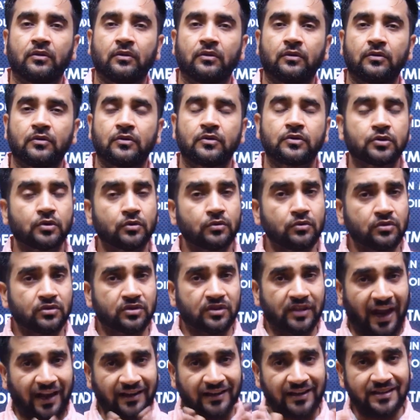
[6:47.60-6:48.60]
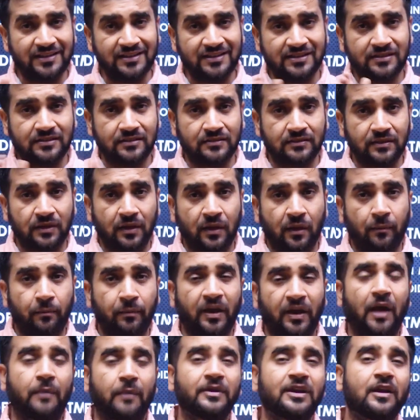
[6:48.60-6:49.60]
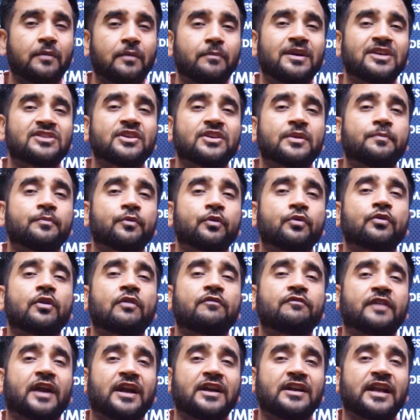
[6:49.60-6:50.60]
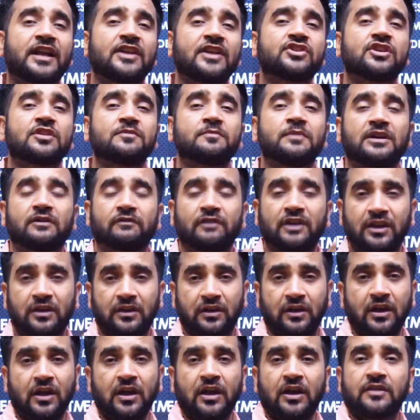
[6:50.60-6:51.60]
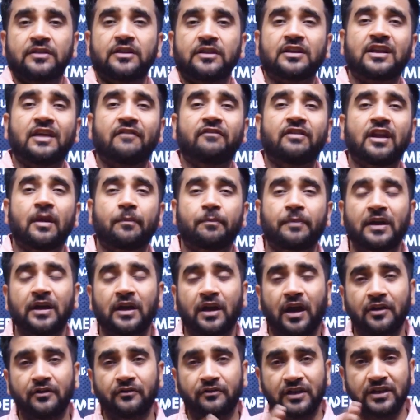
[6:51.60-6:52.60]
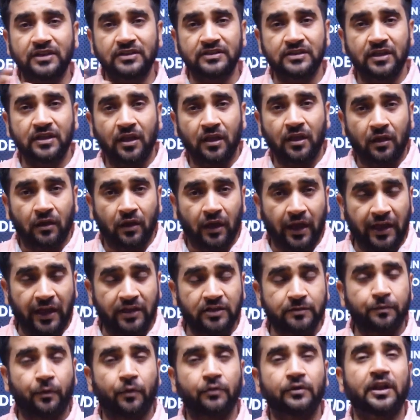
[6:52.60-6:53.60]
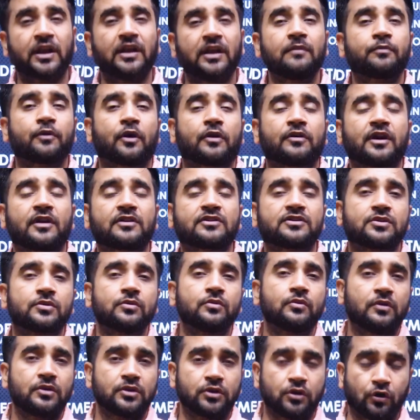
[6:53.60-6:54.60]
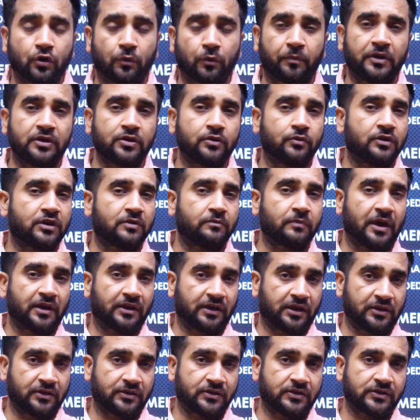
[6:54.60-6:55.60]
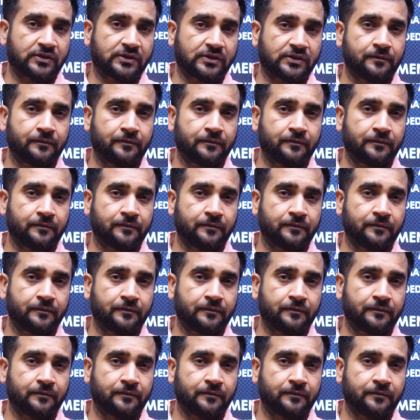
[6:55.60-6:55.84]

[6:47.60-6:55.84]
So that is becoming a major bone of contention between the developing countries exporting products to European Union markets.